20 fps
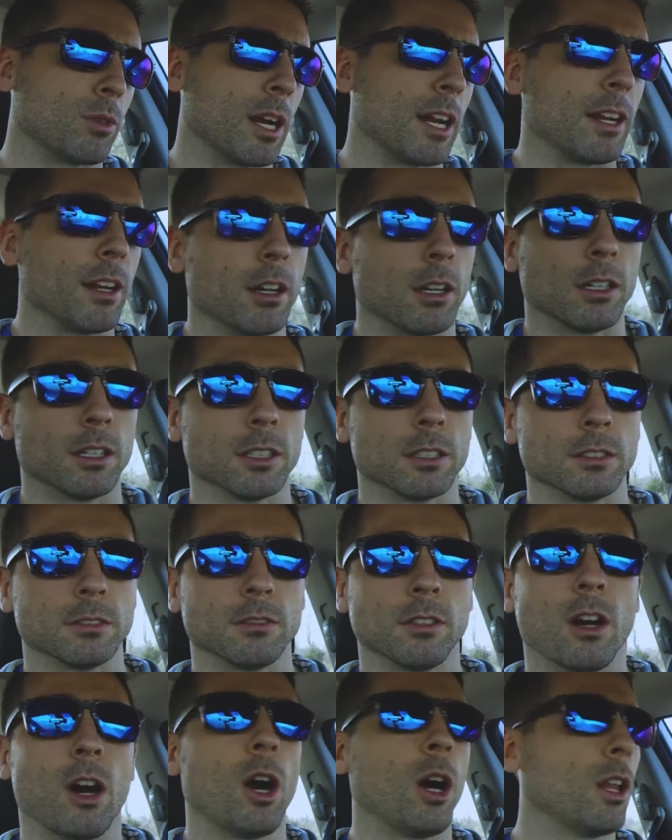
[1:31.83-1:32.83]
rate
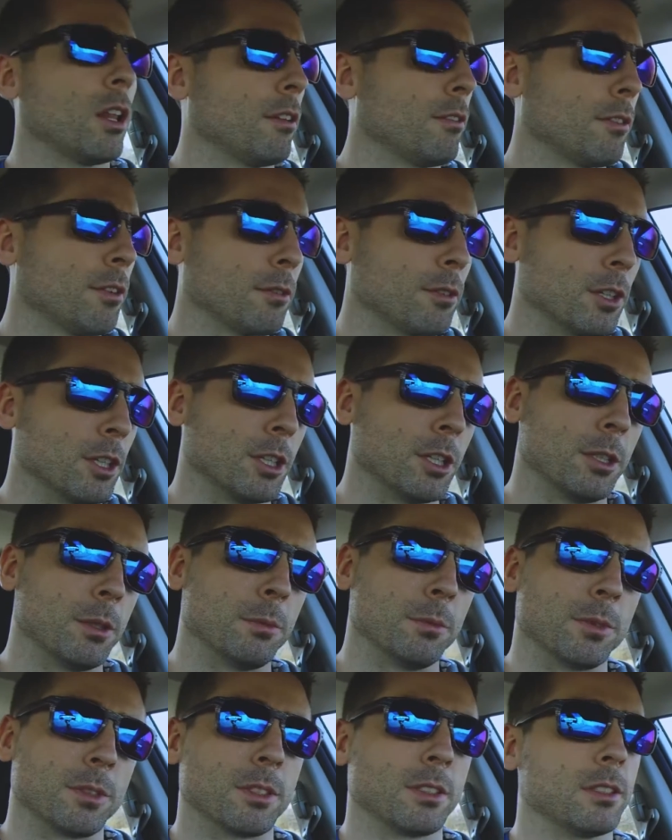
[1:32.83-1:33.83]
on all of the
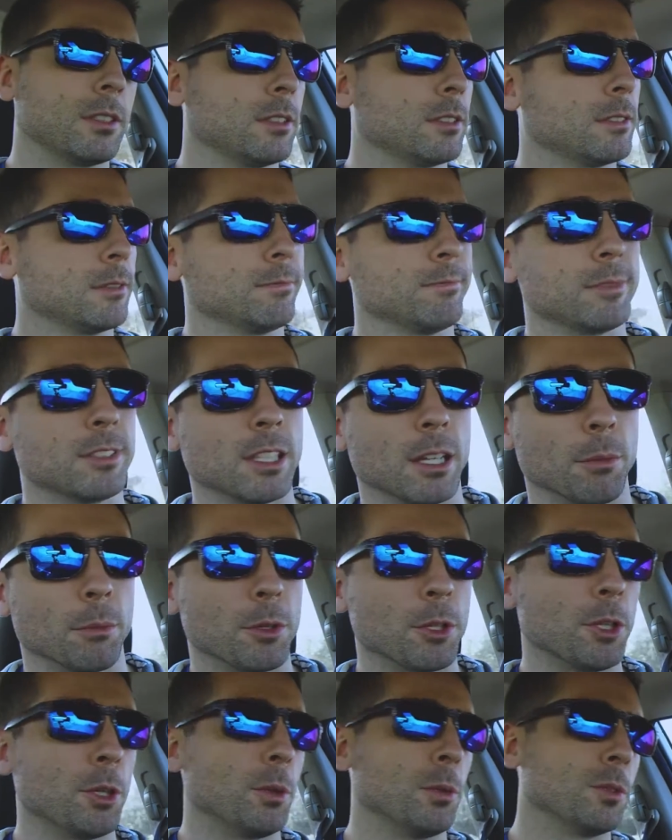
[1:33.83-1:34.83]
rooms.
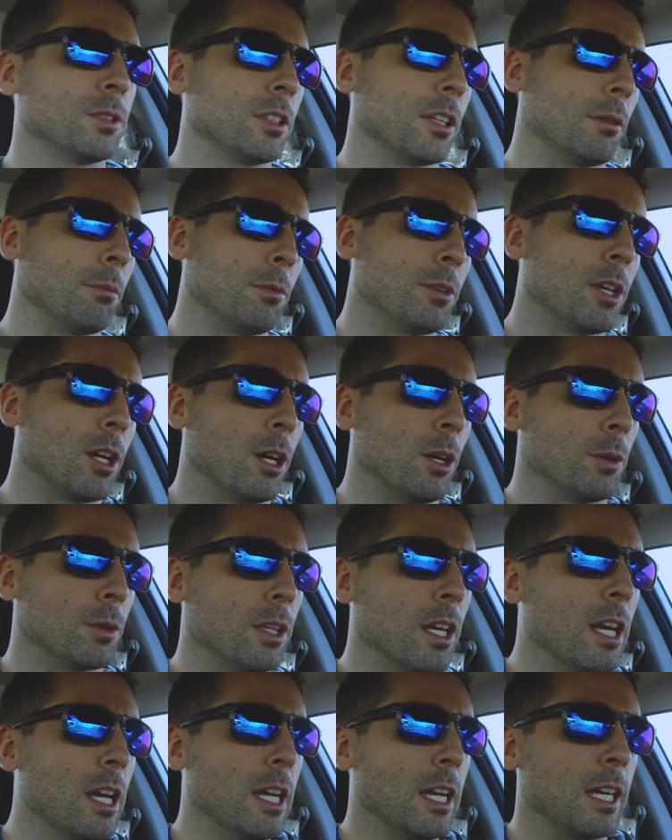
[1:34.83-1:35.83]
Some do, some
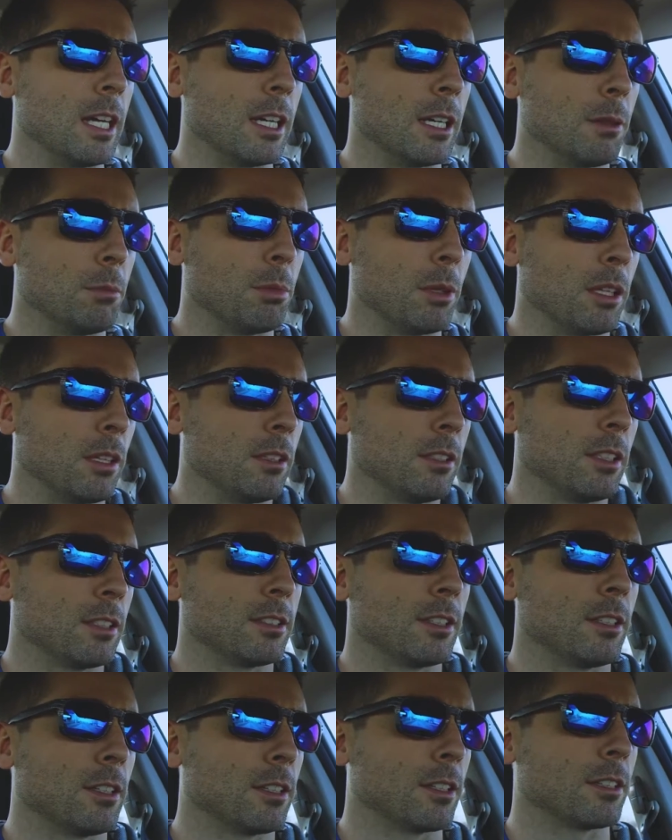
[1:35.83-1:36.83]
don't, but it
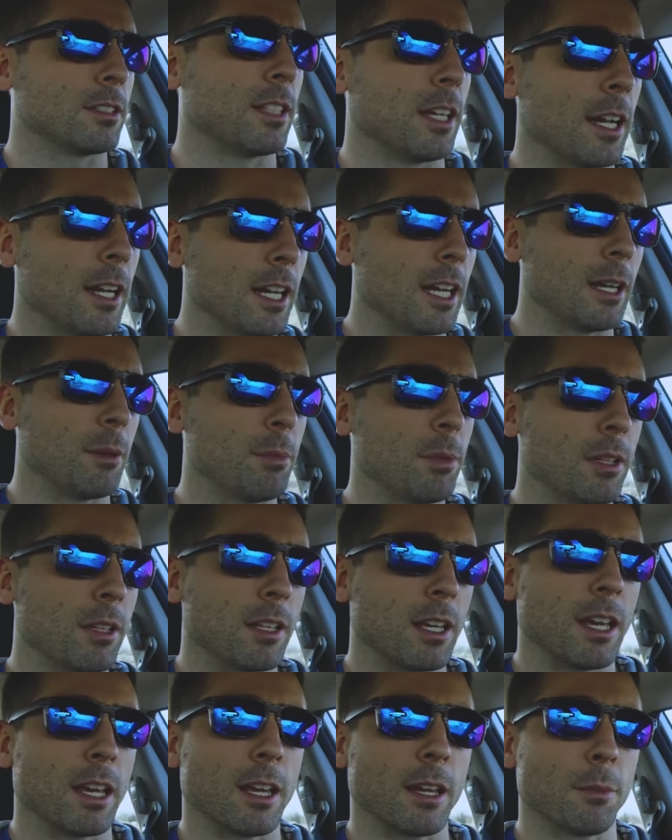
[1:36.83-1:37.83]
doesn't hurt to sign up
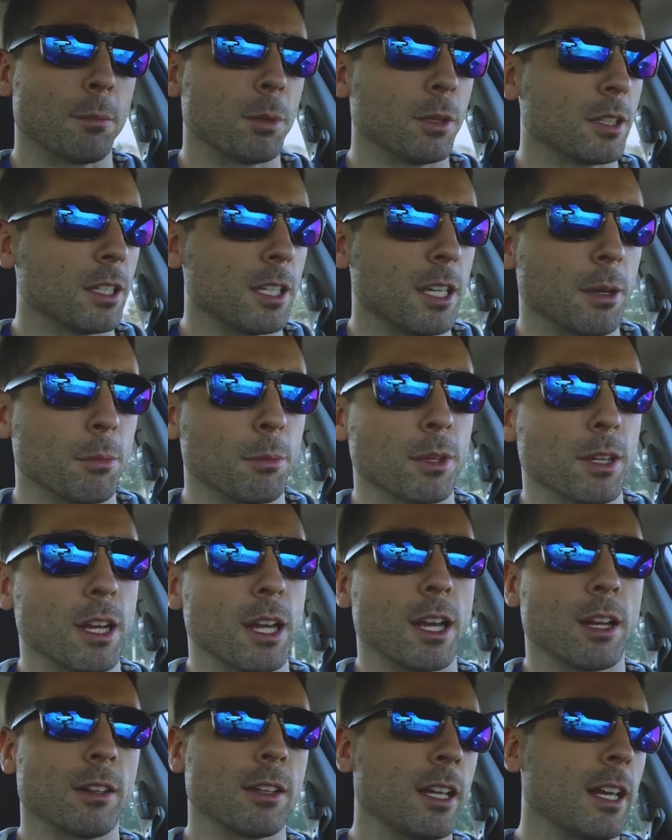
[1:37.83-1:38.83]
and put the number
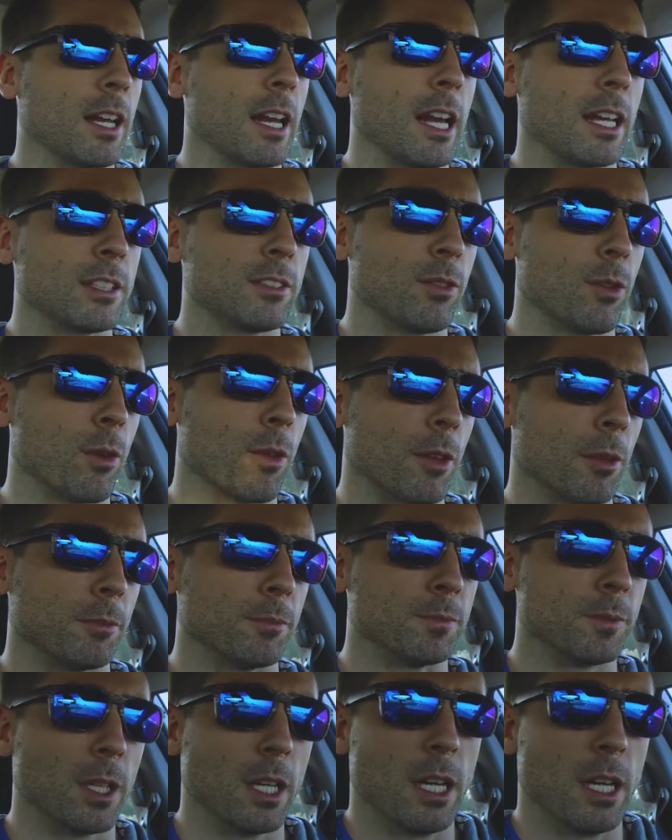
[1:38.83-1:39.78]
down and ask for them.